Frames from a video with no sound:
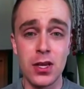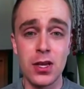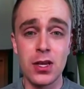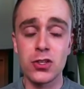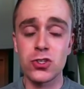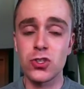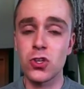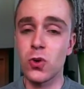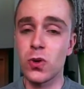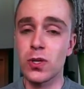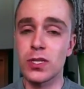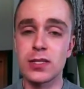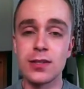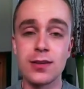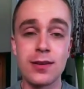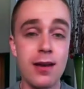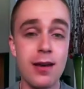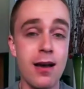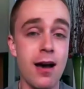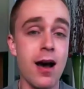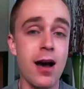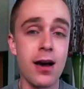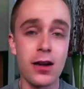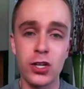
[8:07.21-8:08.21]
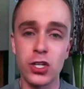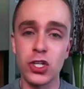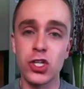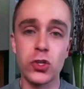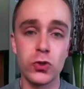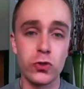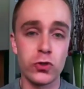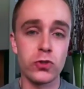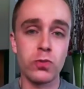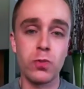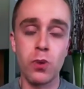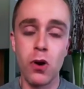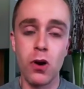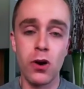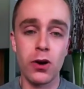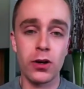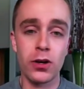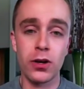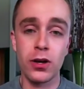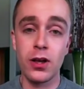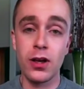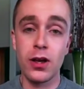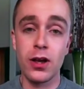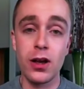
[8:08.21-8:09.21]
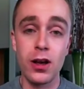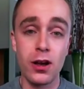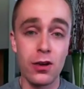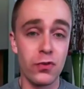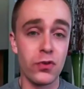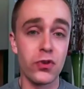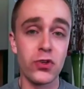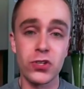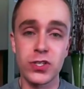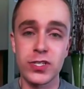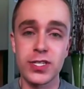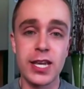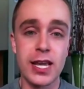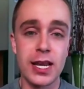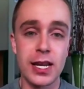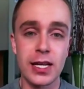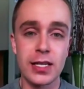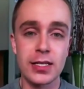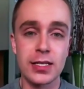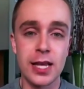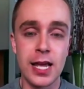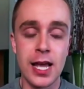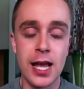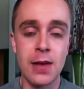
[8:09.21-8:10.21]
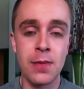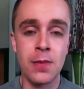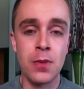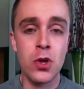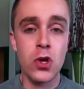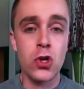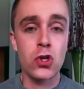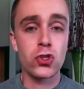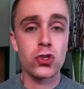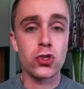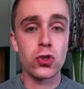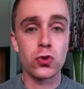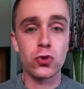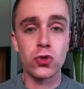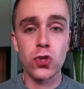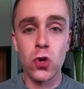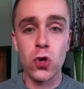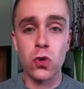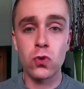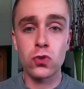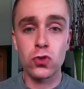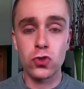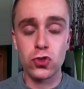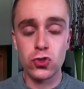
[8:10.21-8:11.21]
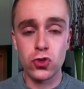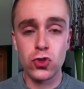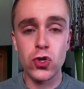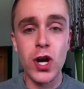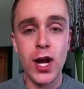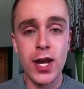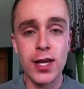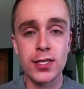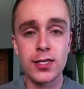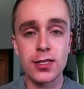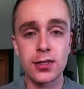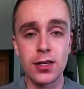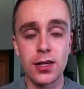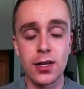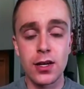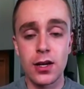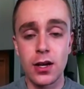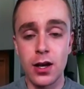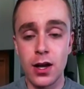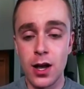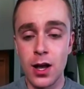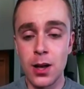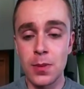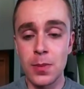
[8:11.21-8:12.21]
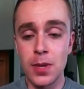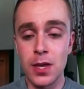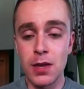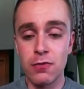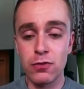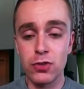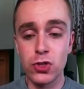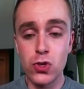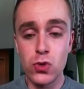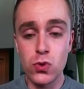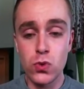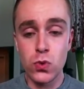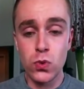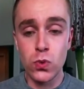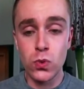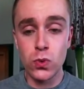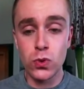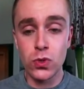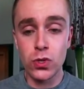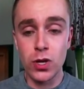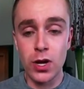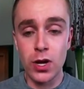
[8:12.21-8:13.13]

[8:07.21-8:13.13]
So it's not a huge part of your state exam. So don't stress if you